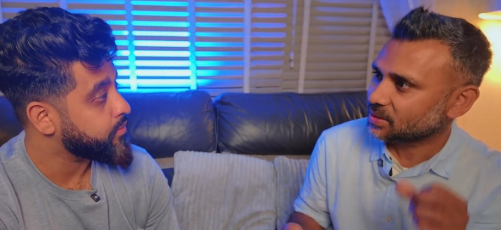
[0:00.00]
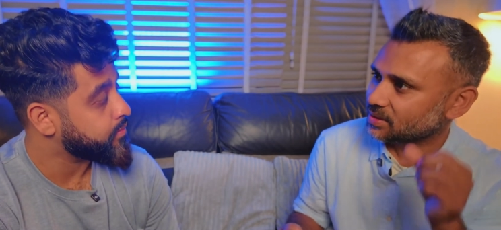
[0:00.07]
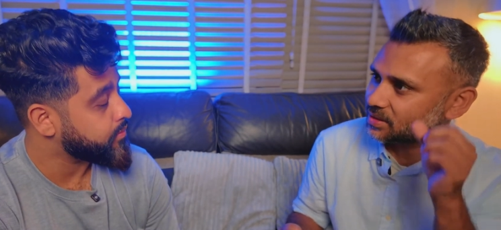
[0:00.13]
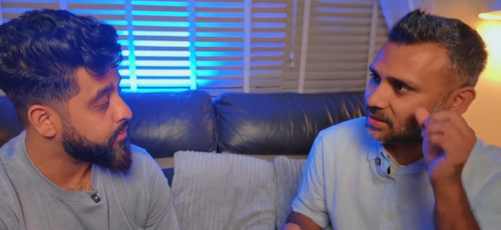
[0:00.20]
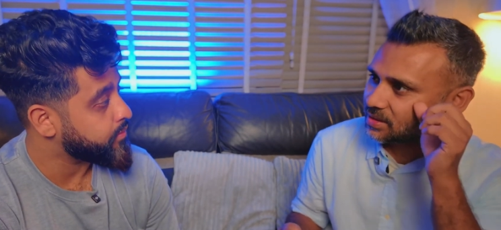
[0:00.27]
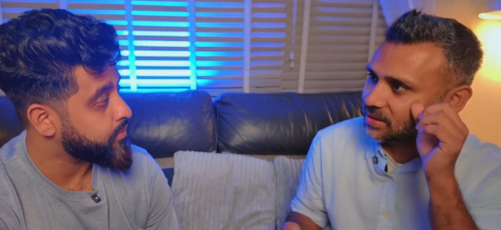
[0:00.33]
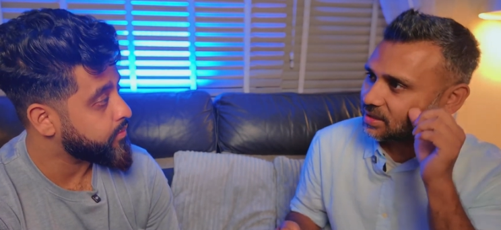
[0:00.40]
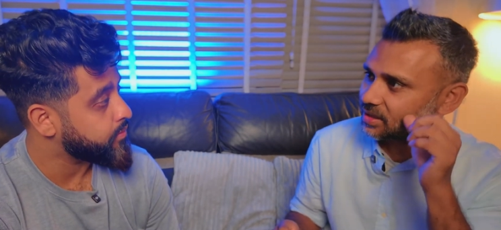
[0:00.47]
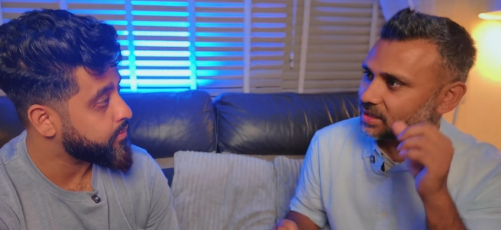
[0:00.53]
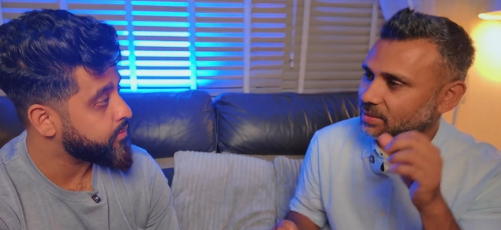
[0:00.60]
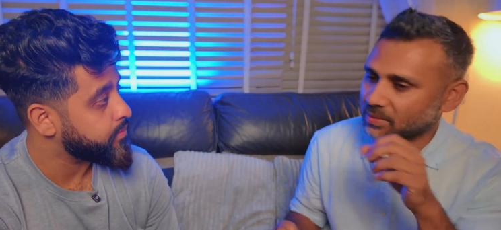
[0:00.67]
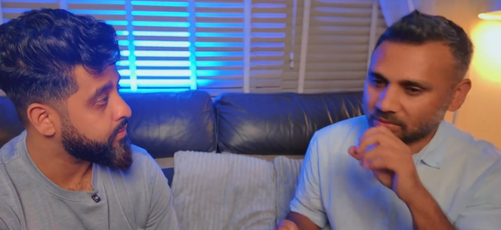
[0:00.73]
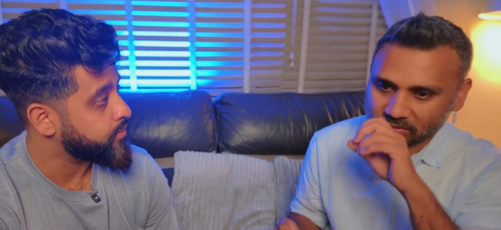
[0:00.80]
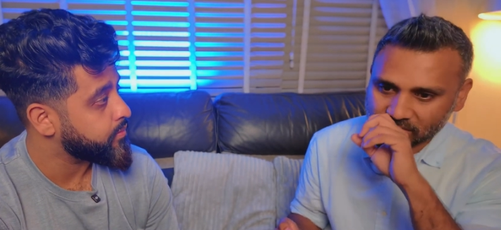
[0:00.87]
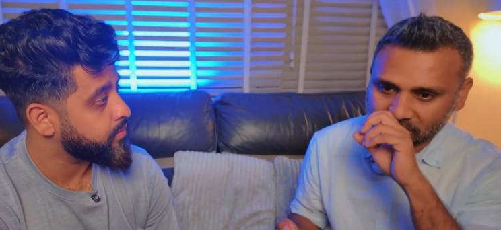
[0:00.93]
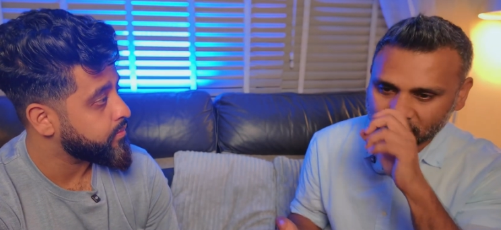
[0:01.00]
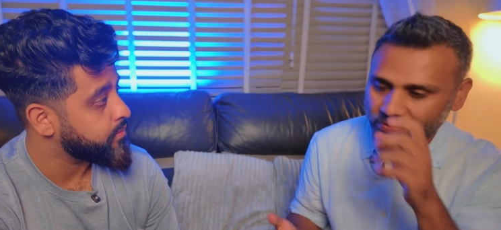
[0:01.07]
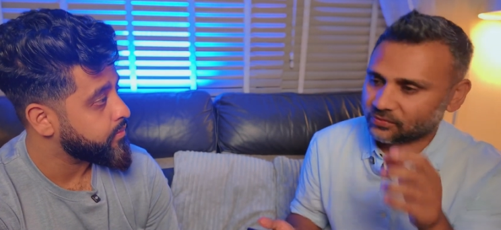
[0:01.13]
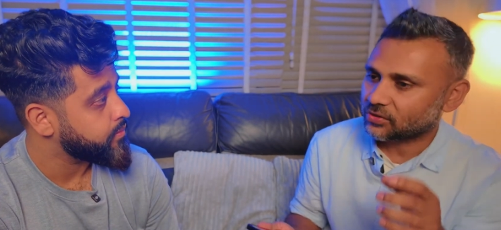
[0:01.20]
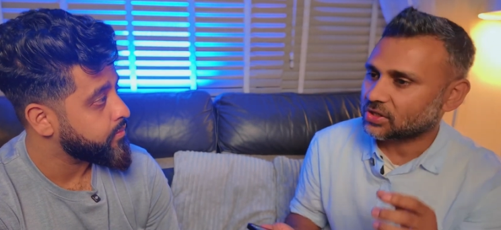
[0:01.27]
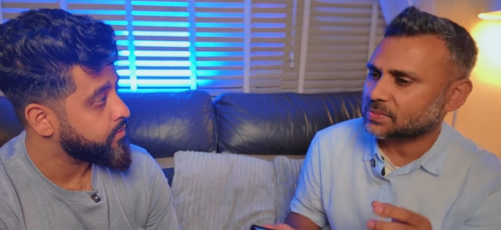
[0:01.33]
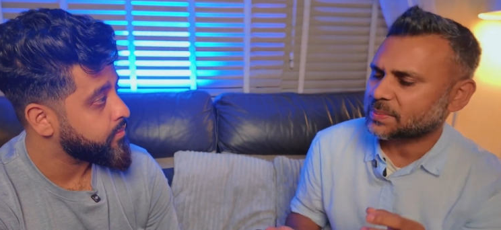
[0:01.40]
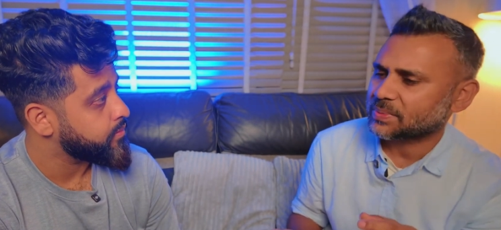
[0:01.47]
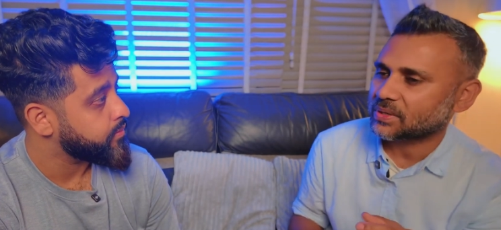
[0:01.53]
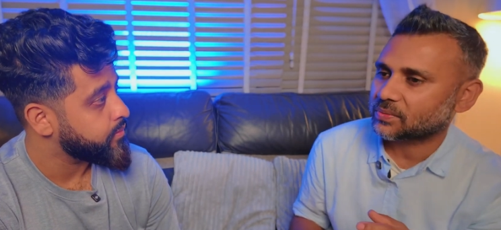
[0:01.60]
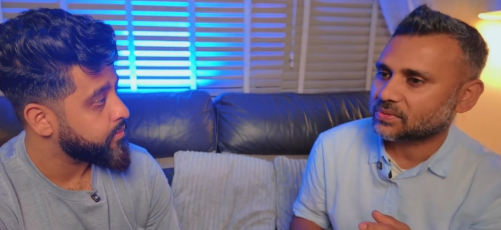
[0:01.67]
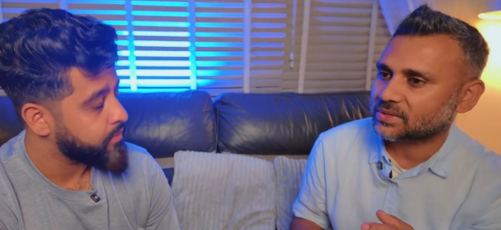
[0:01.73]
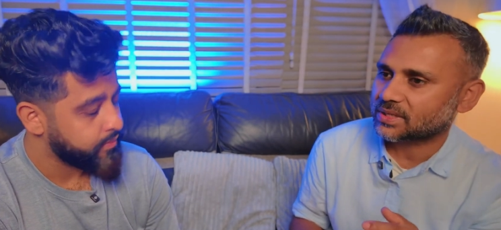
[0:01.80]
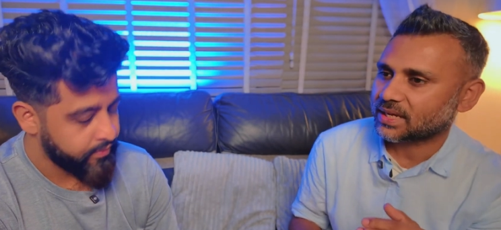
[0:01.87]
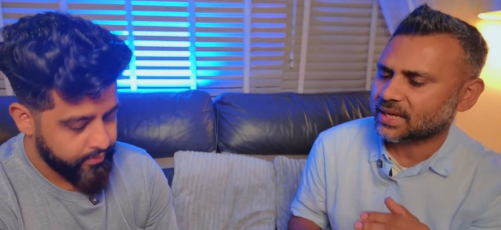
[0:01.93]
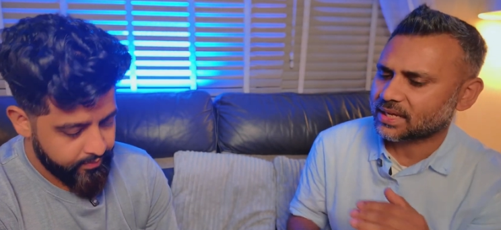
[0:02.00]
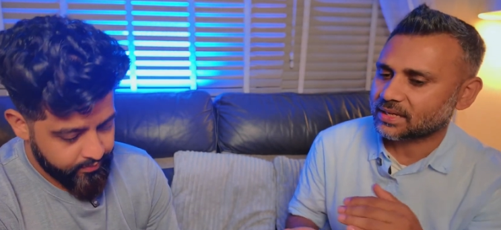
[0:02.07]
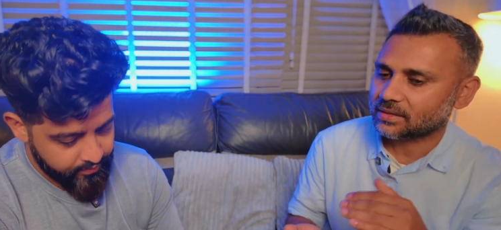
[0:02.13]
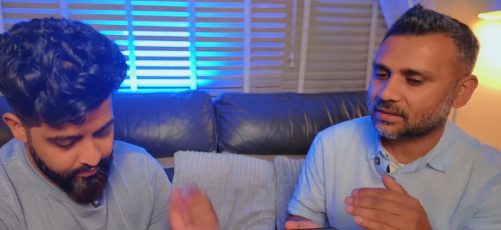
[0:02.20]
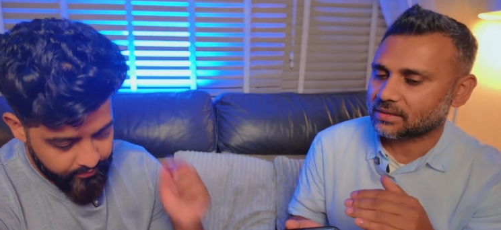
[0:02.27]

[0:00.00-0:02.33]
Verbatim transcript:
Speaker 1: Mm-hmm. Um, it was the first paper was like